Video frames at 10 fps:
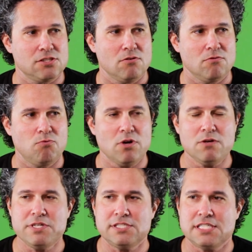So what
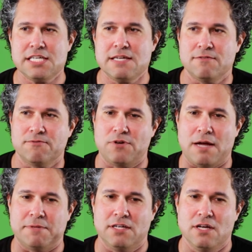do we see?
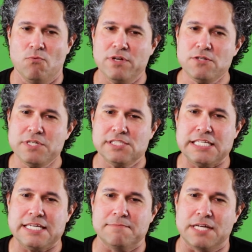I mean, when do we
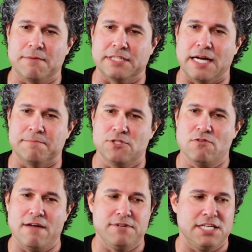see him coming up? Do
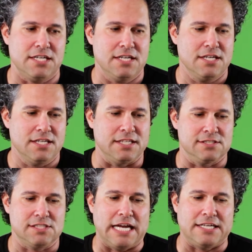you have any
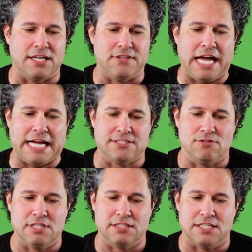insight on that? Do
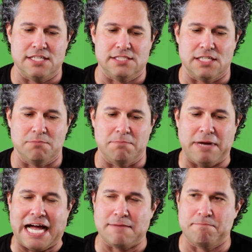you think that he's going to be
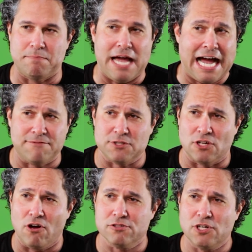back after
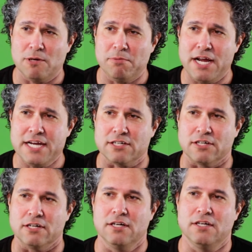the All-Star break, or